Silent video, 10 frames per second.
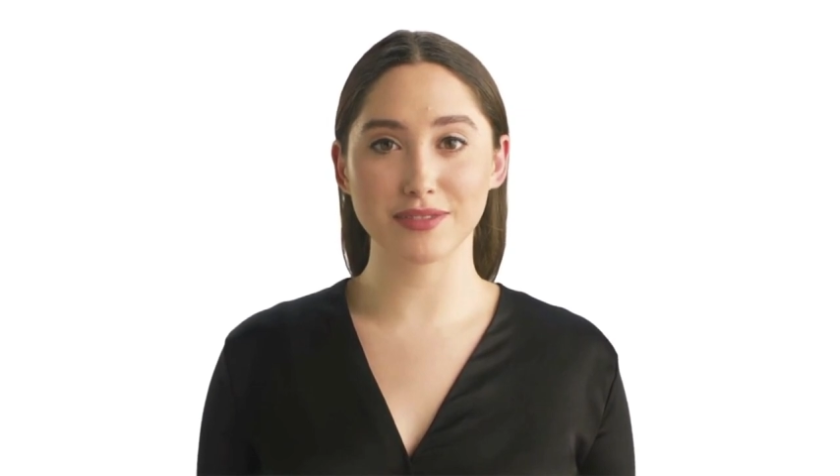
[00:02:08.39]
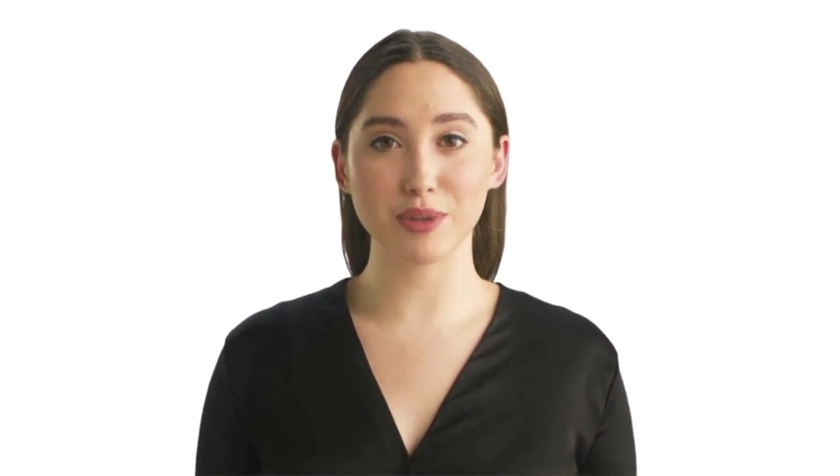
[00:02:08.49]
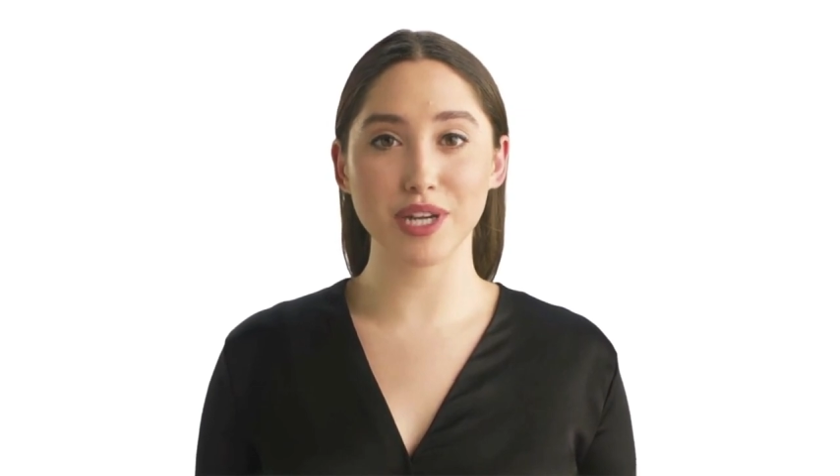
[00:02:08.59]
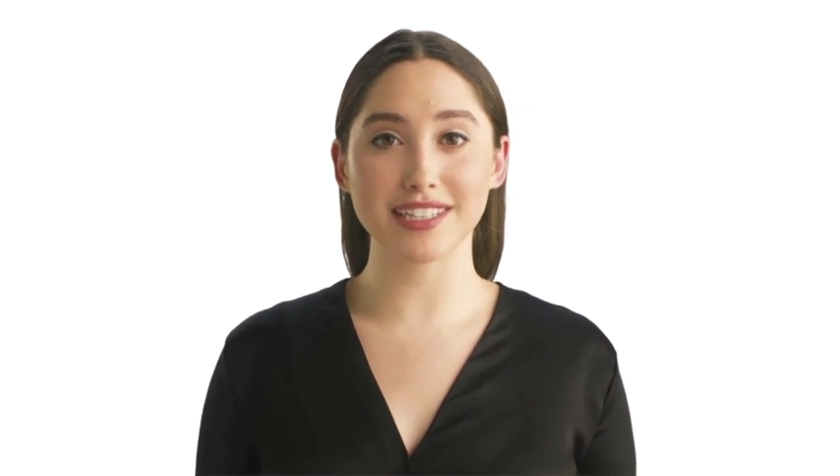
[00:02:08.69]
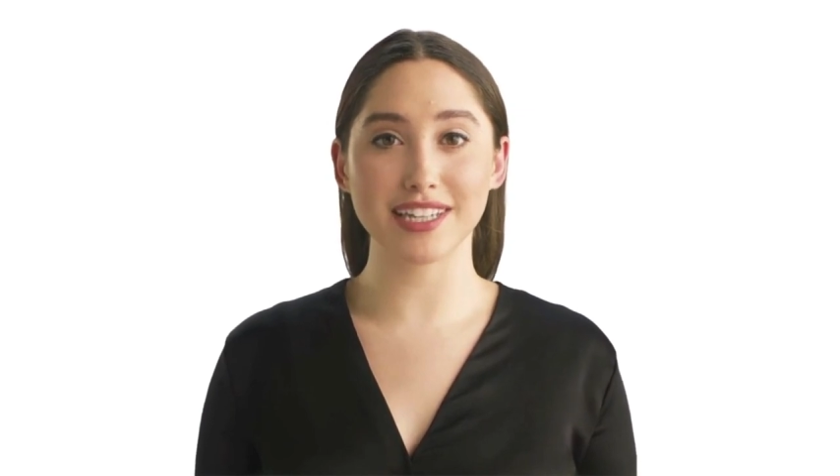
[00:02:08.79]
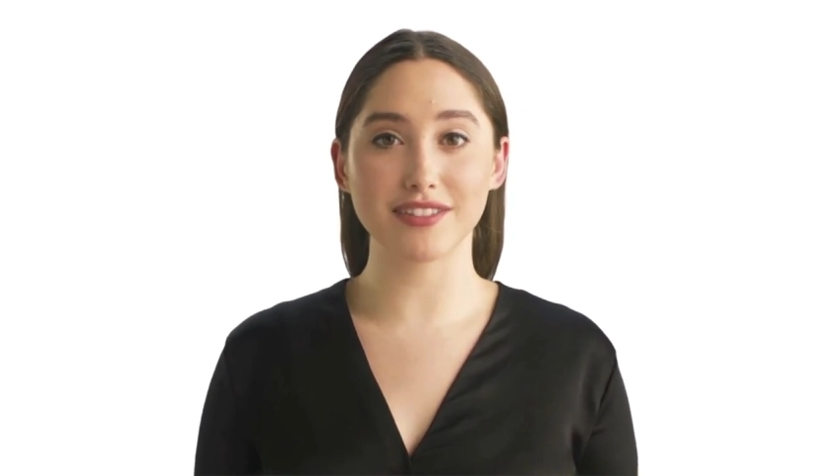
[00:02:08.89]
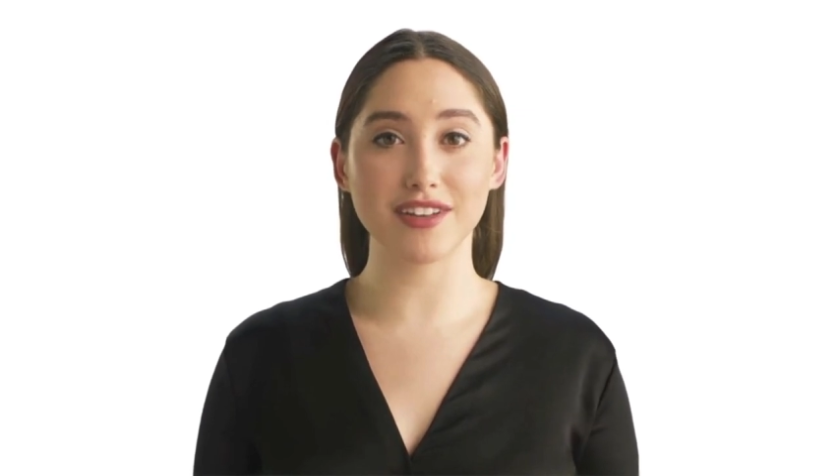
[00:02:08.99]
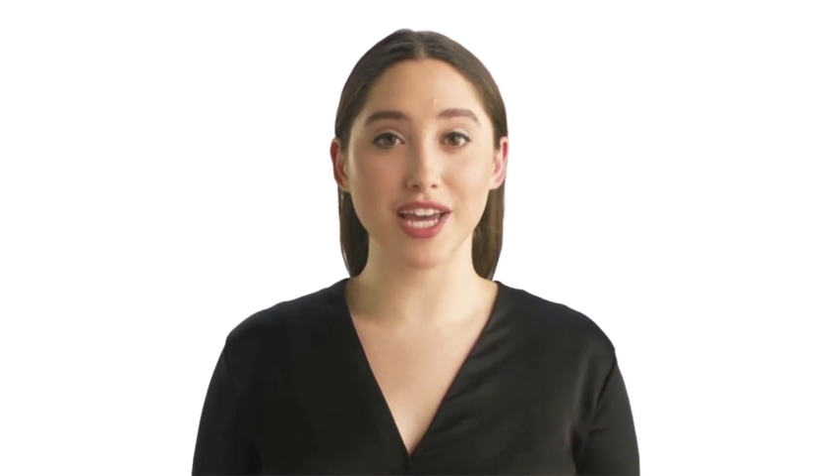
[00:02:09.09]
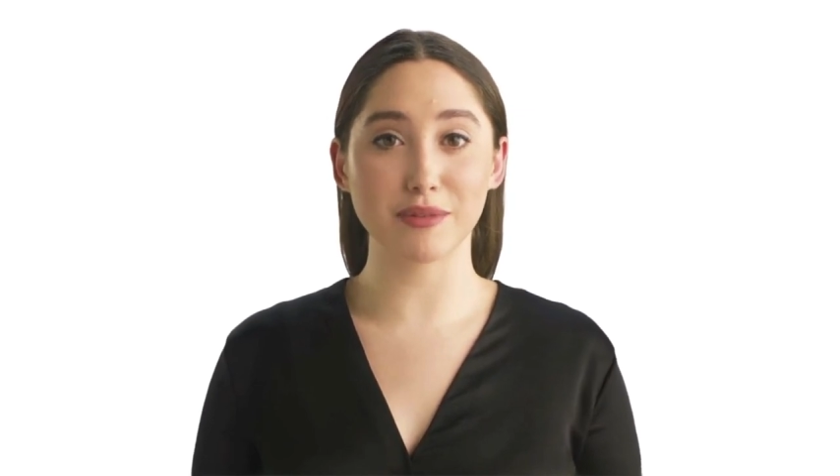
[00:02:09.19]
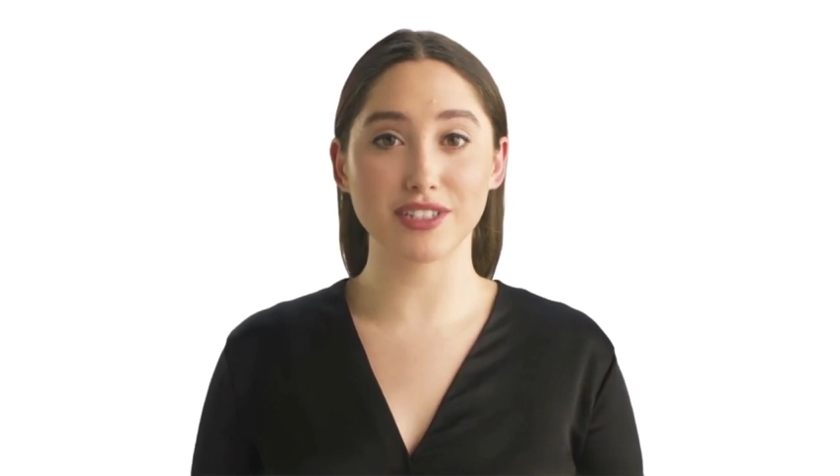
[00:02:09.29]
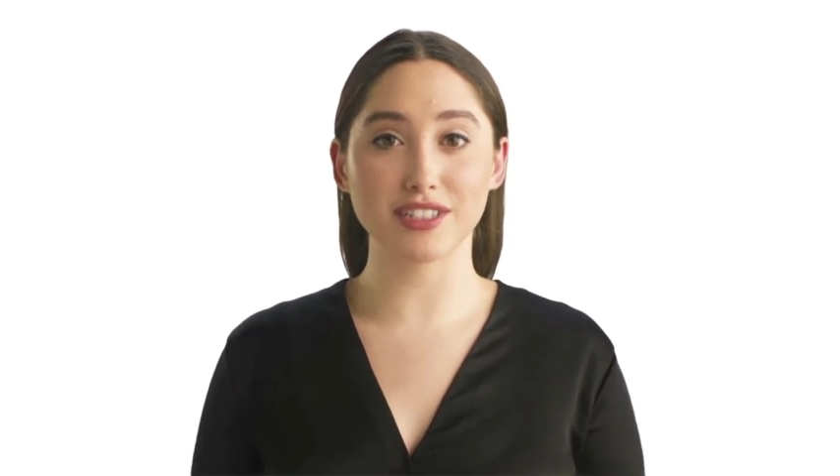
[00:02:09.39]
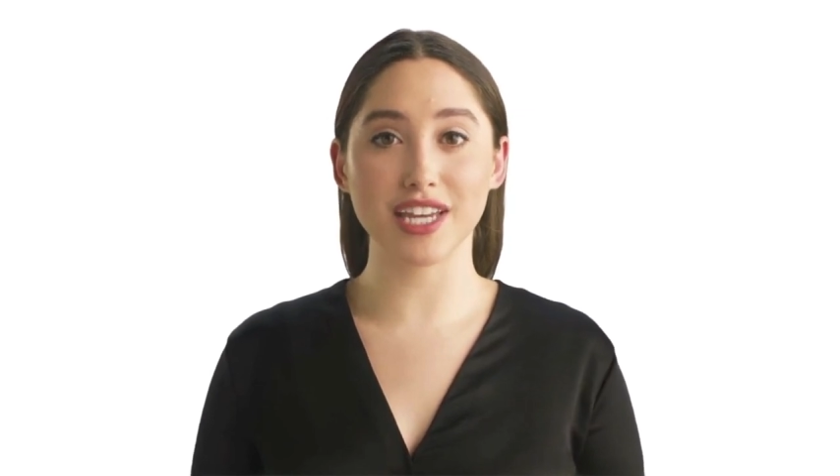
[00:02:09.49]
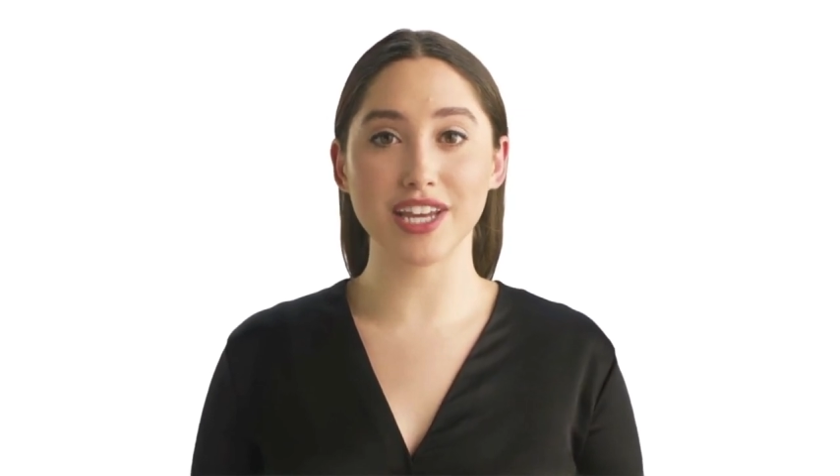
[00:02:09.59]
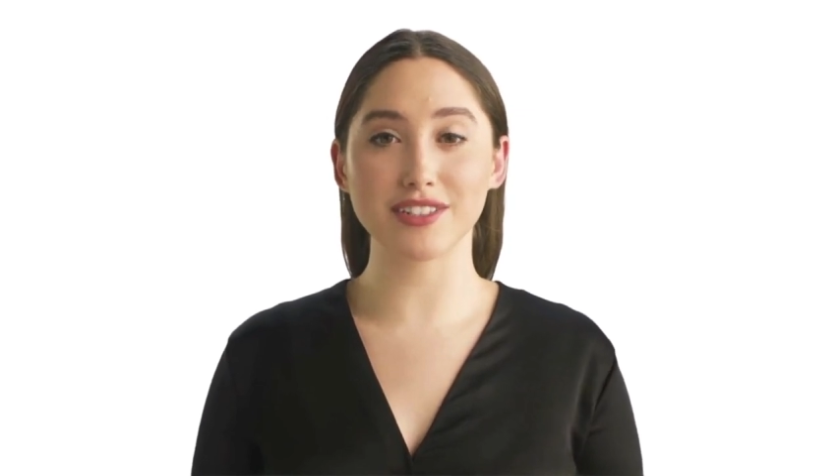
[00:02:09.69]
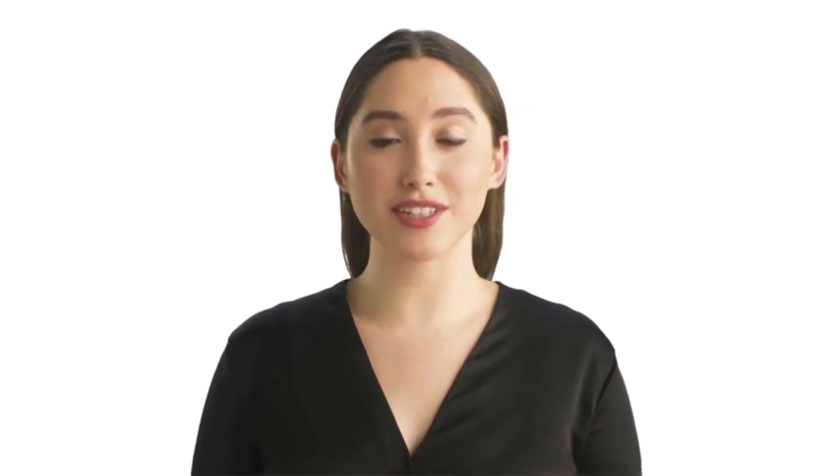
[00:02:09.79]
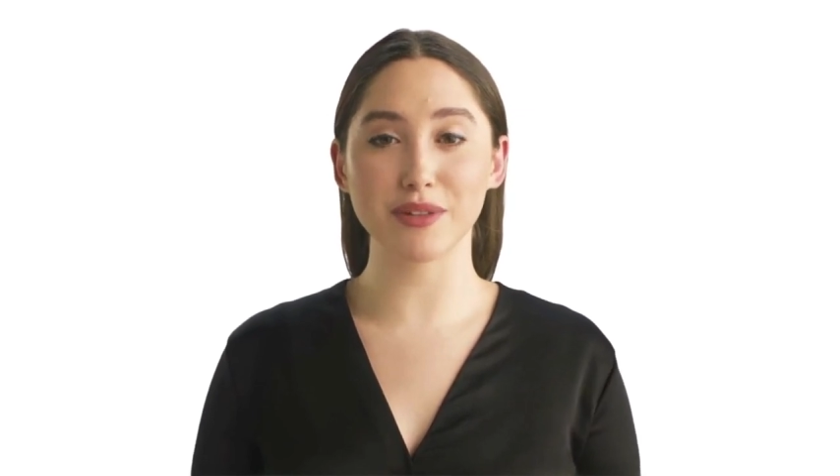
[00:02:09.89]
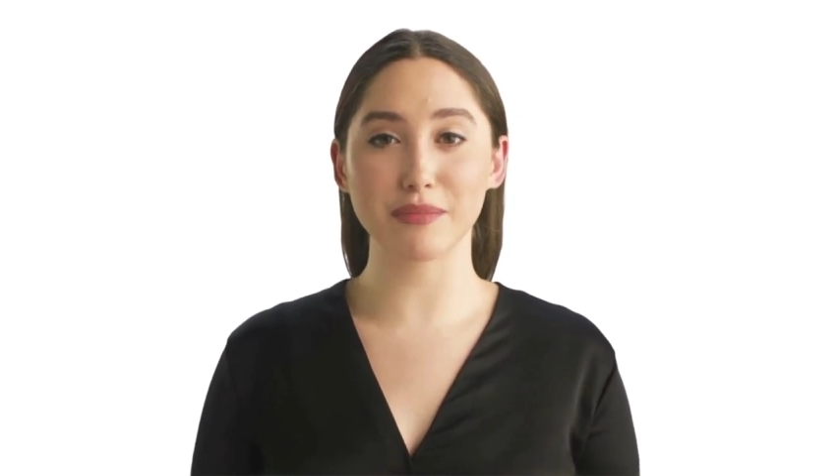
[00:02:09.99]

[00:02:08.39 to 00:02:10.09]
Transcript: To identify which channels are